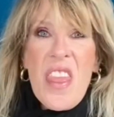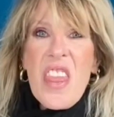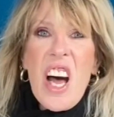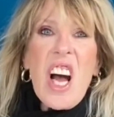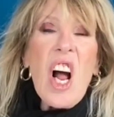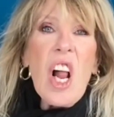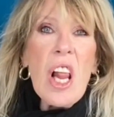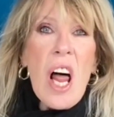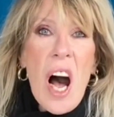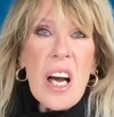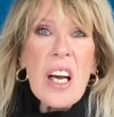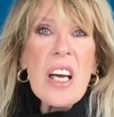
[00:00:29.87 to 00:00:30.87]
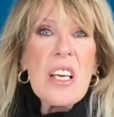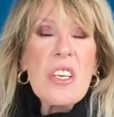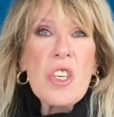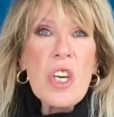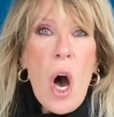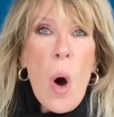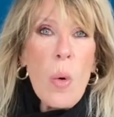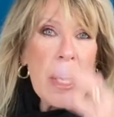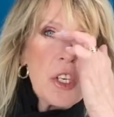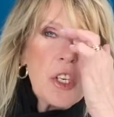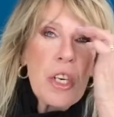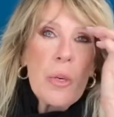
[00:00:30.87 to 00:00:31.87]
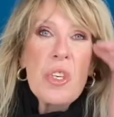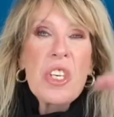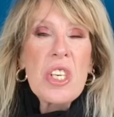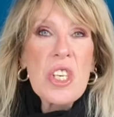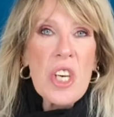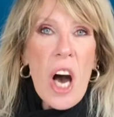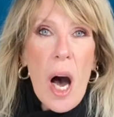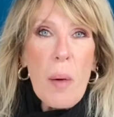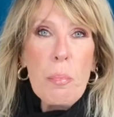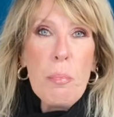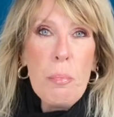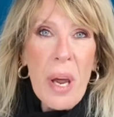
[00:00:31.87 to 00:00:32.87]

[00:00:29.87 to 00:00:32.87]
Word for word: The clock is going to stop